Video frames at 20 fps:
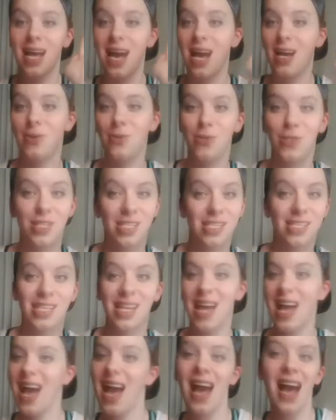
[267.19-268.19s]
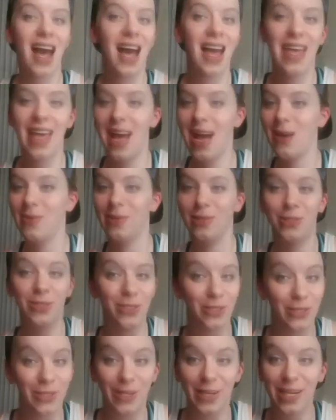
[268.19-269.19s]
I was
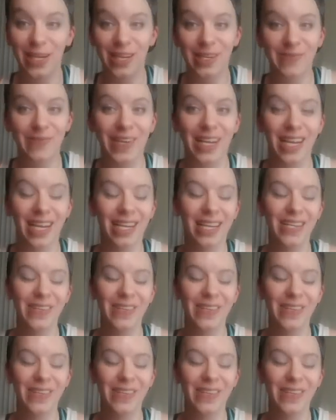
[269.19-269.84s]
shook, man.